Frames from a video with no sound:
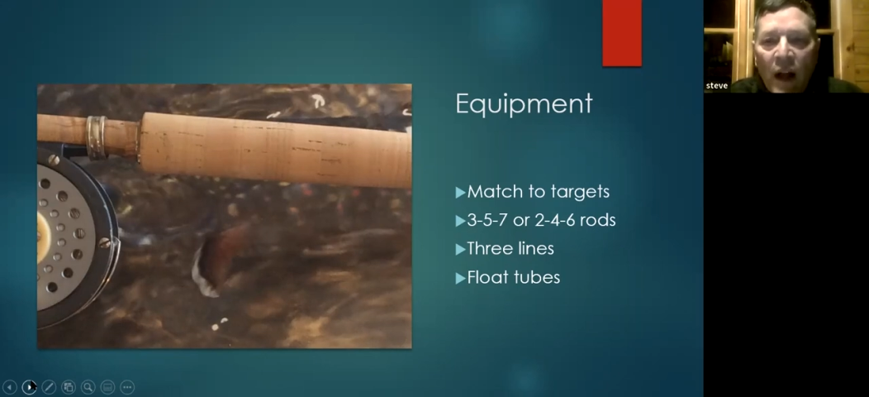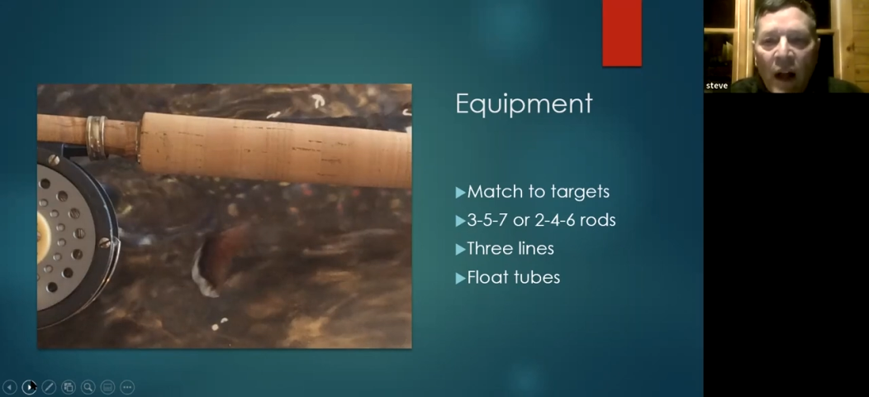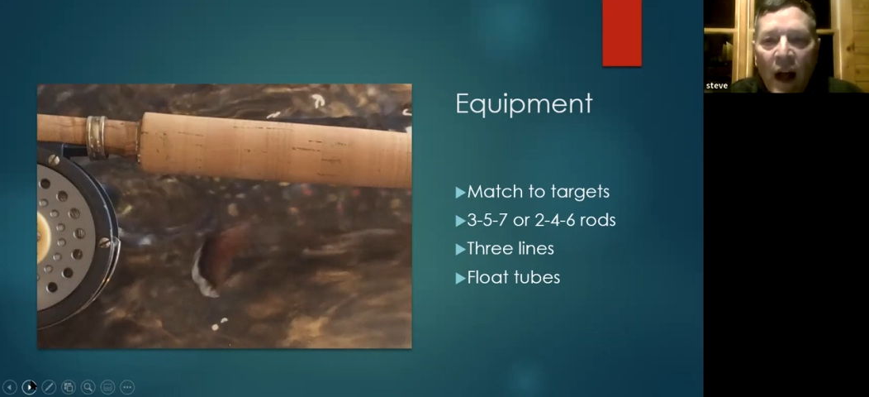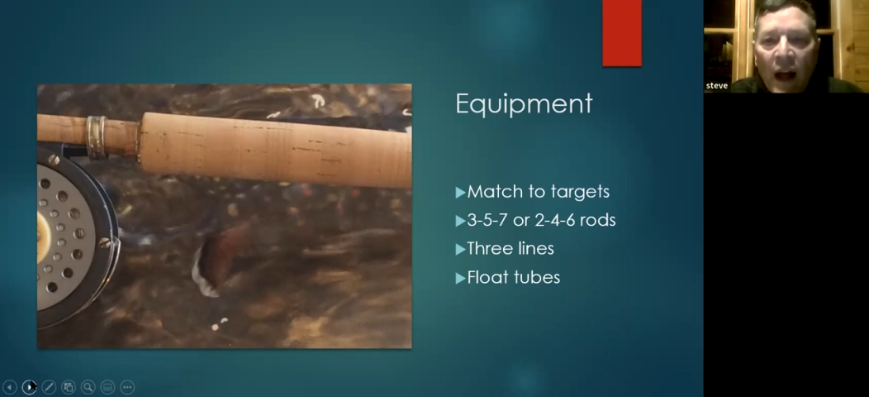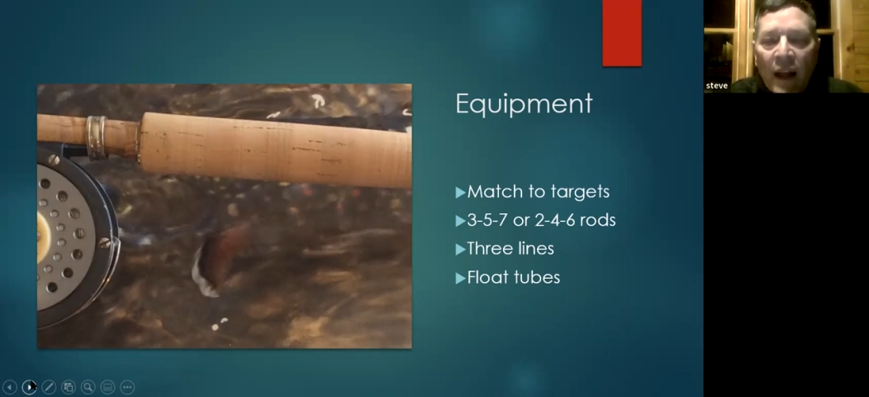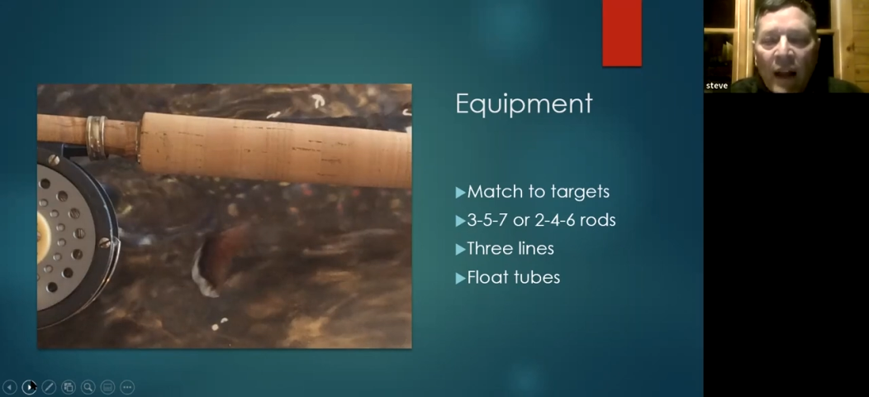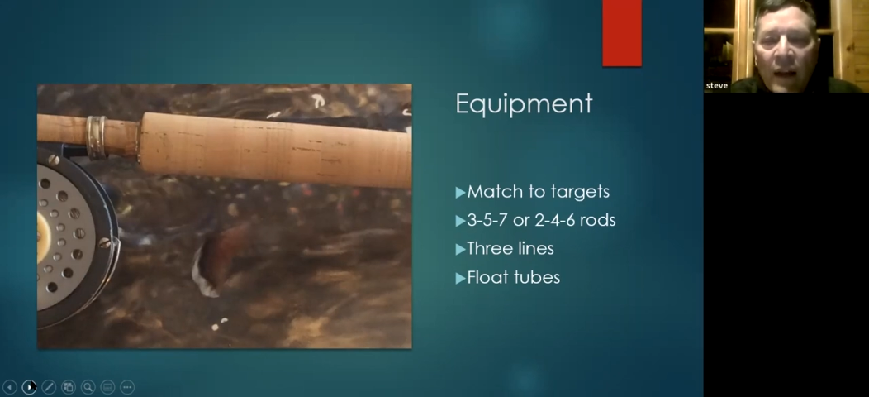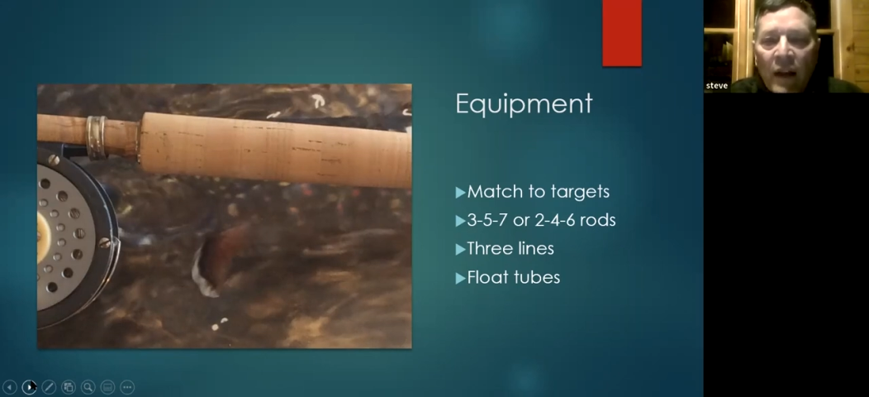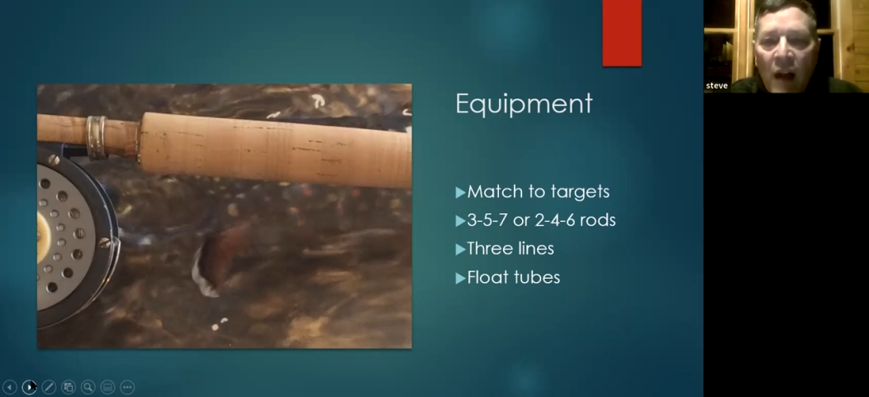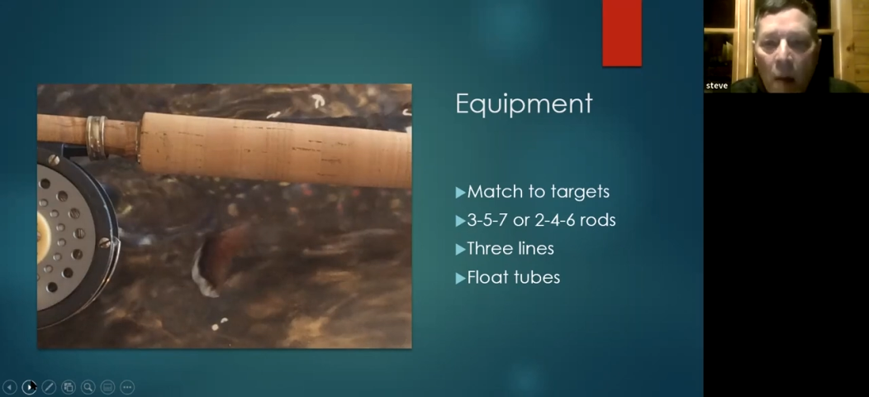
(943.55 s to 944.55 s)
uh,
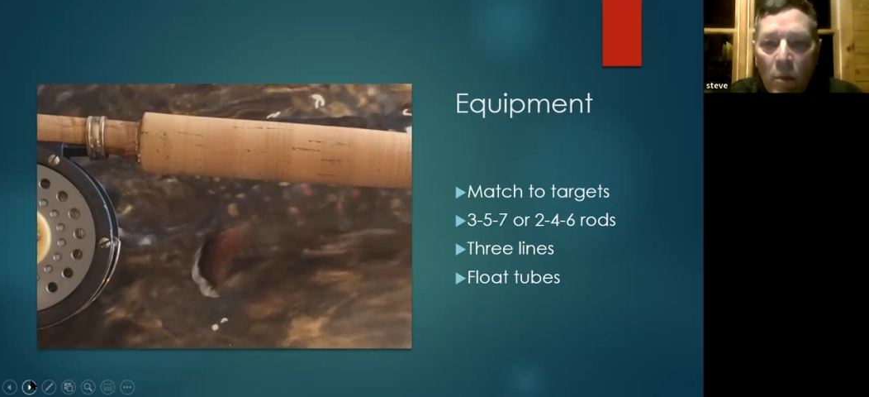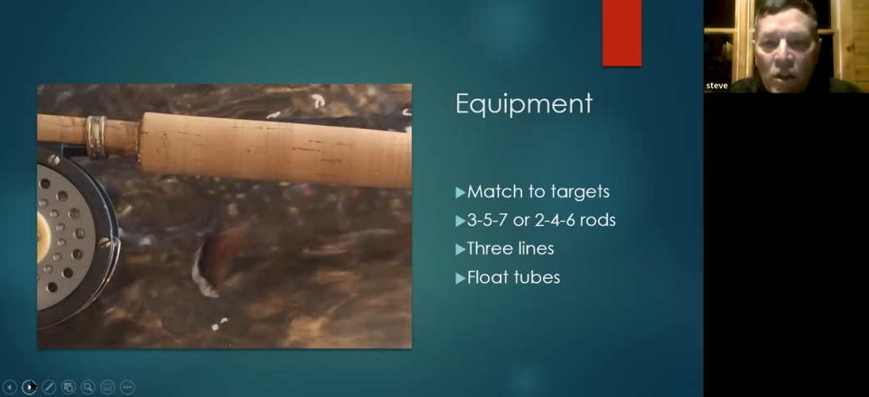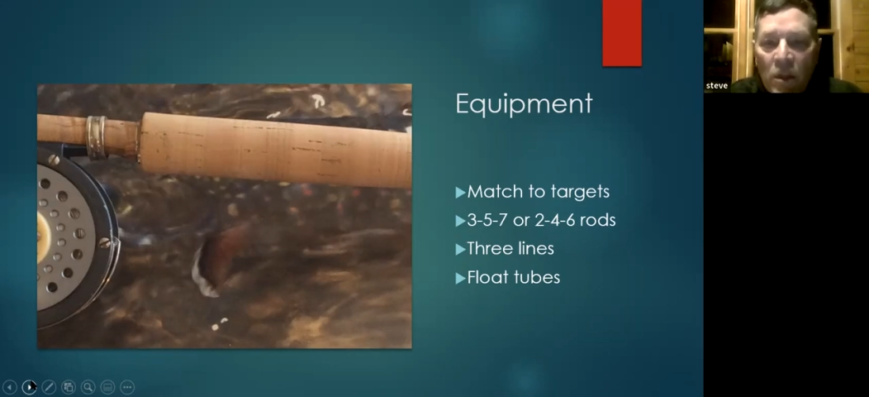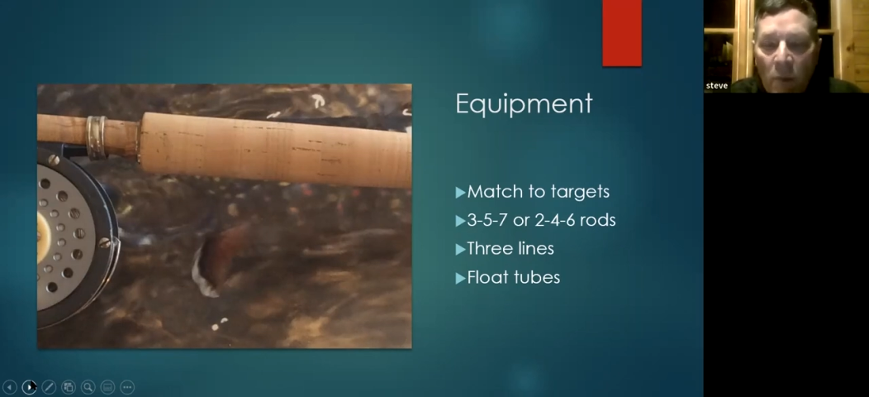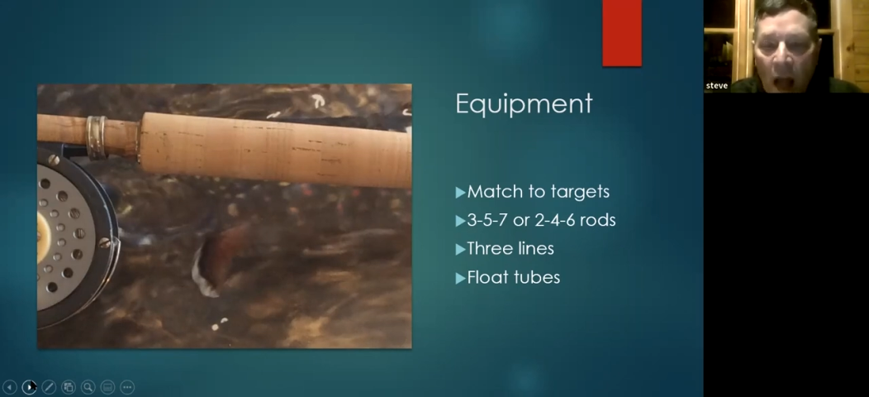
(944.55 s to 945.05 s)
encumber some